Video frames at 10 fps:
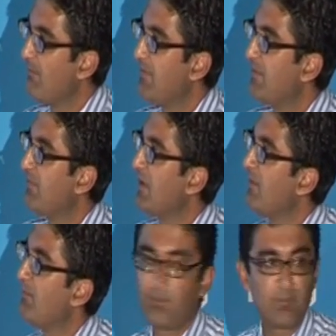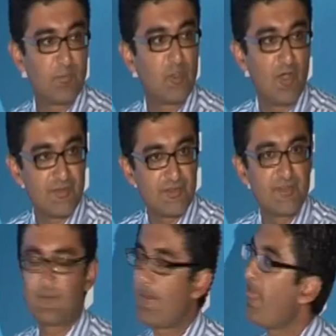be
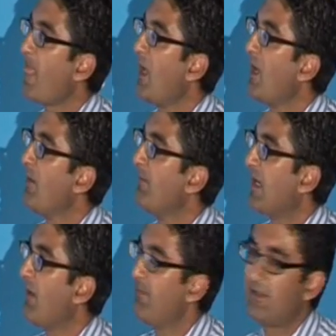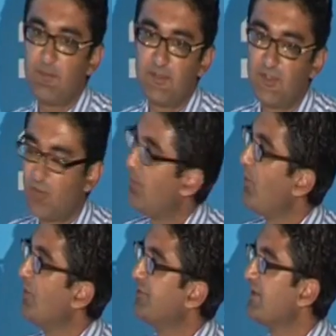costs that can be attributed to the
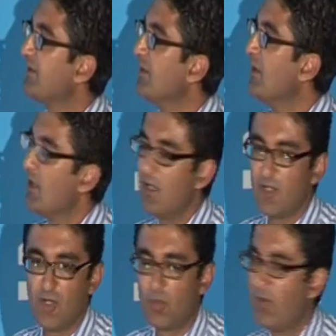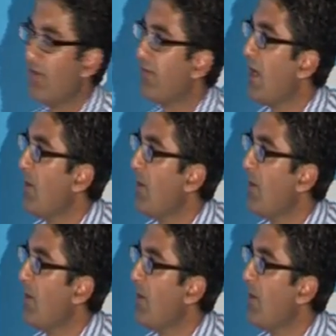project, along with